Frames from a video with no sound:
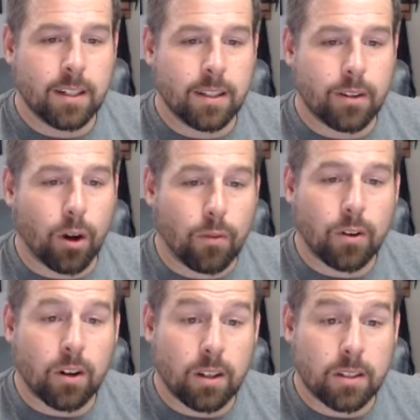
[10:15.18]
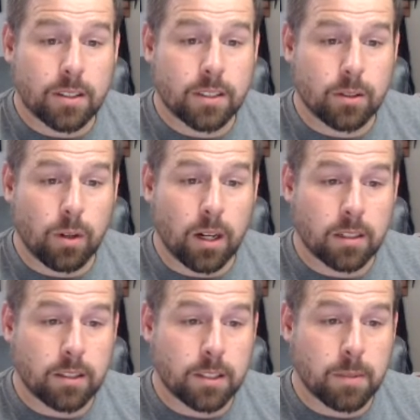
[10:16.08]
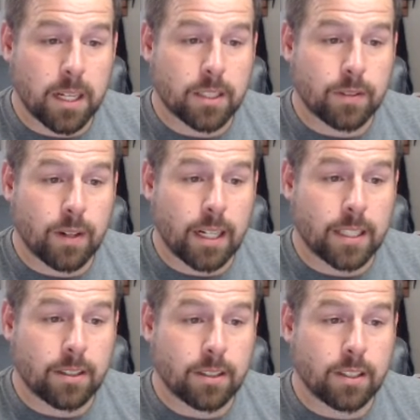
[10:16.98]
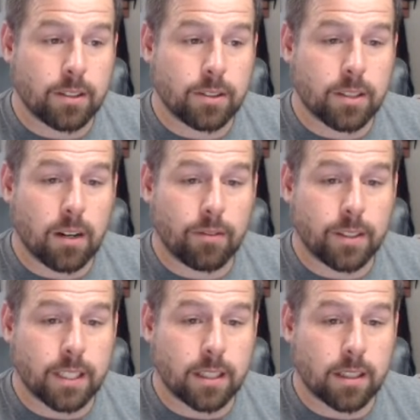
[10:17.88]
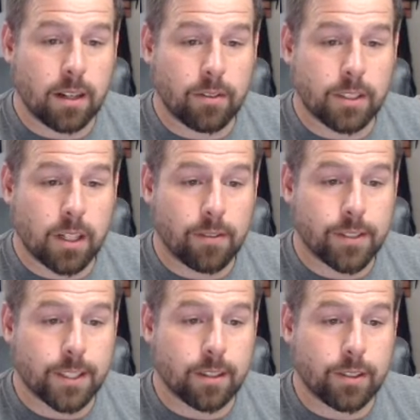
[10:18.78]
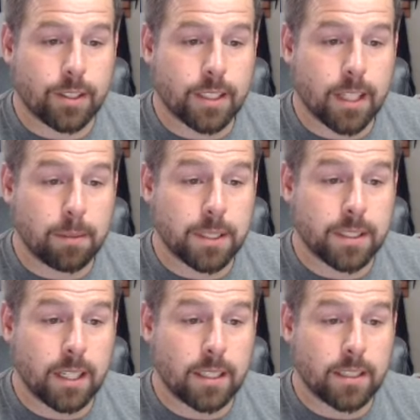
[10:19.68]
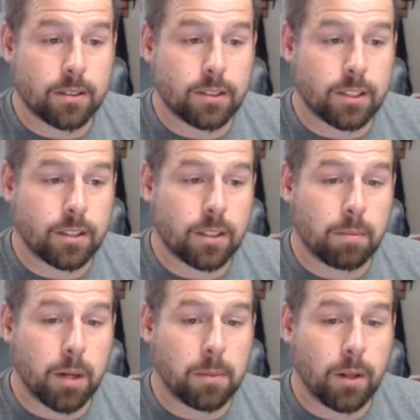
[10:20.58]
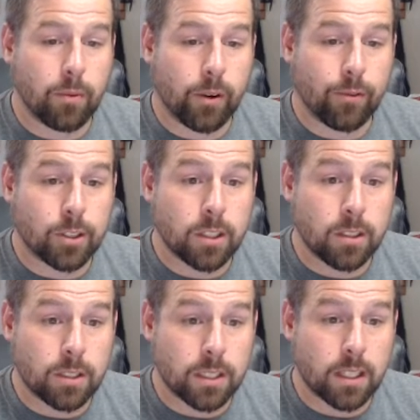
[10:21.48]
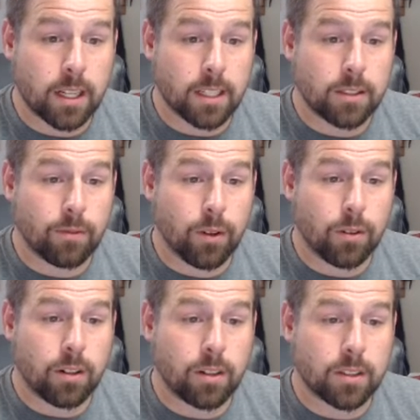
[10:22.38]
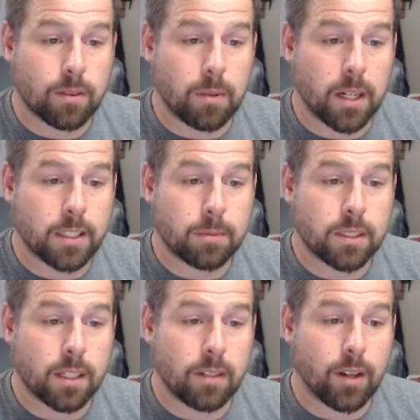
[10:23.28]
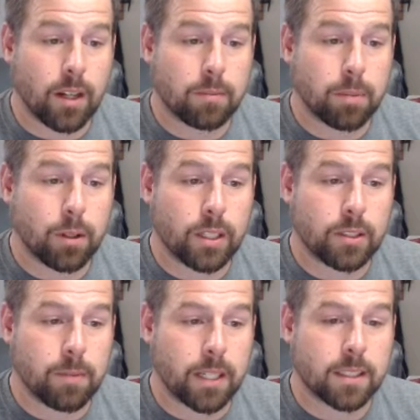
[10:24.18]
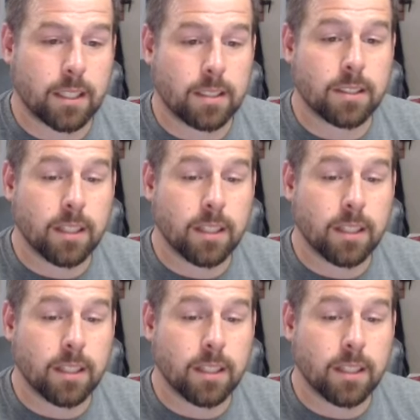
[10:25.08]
The overhauls Lujan Grisham announced Friday during the news conference at the governor's office included steps intended to ensure the Department of Workforce Solutions can answer phone calls from 100% of unemployed New Mexicans.